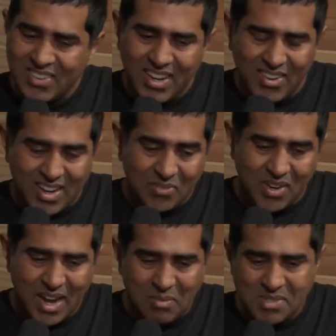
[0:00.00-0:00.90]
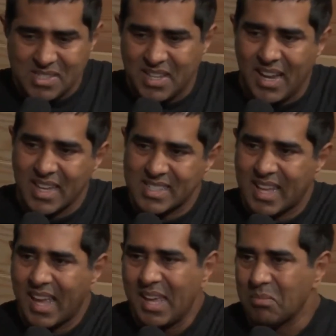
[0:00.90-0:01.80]
know. And what happens in the next
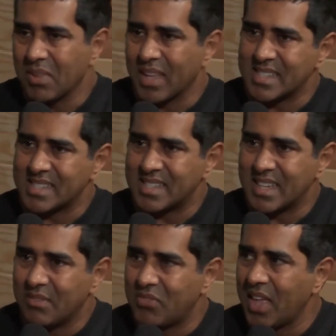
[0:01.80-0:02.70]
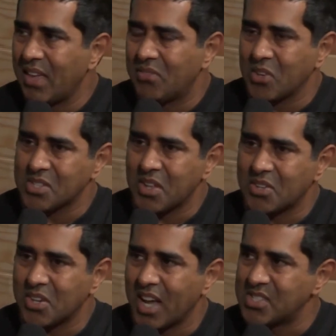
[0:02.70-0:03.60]
game? Like, if those other
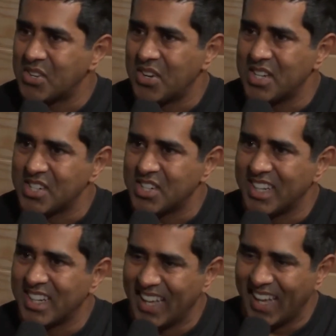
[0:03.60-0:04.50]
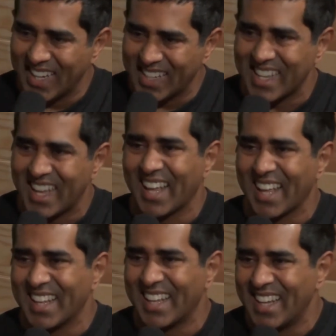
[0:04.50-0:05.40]
two guys are injured,
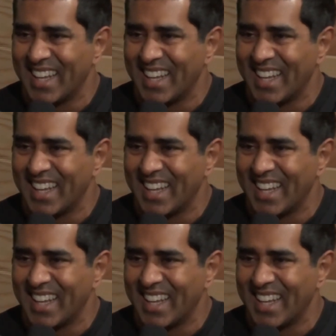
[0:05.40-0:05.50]
exactly.